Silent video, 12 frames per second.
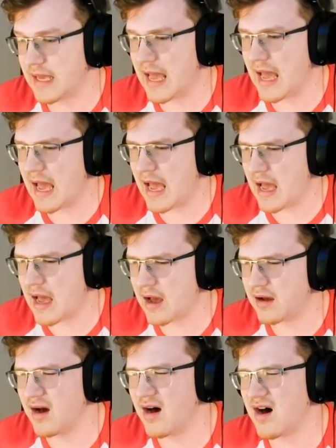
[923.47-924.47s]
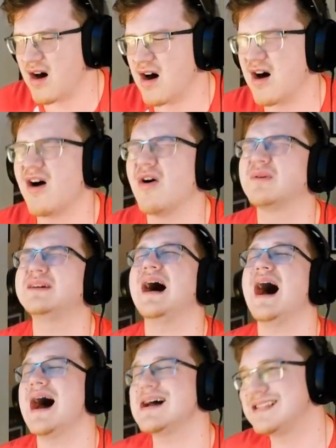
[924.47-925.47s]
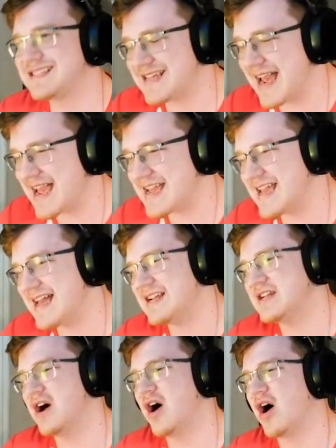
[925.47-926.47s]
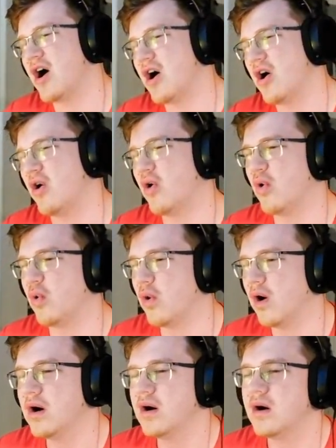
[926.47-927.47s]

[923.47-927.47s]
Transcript: Ah! Oh, god dang it, no!